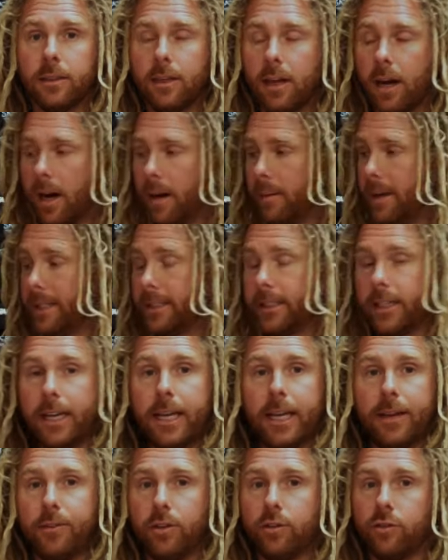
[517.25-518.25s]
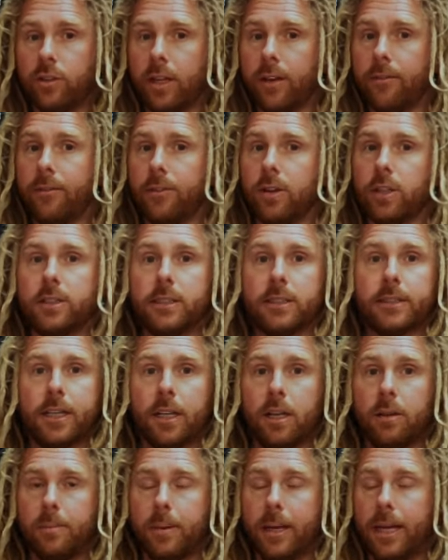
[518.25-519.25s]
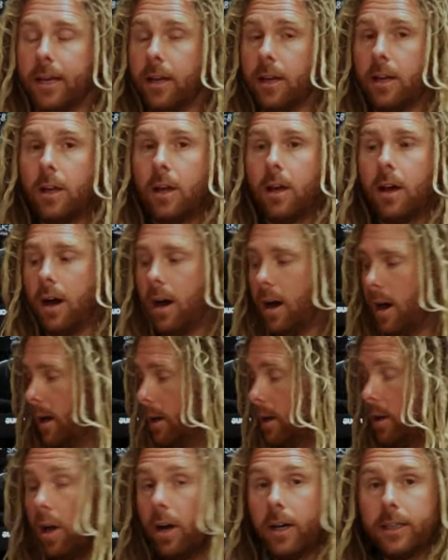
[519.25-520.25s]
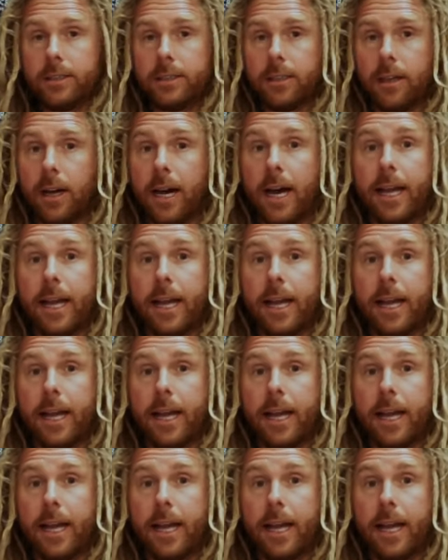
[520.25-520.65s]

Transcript: It's going to give you stiffness. It's going to be lighter,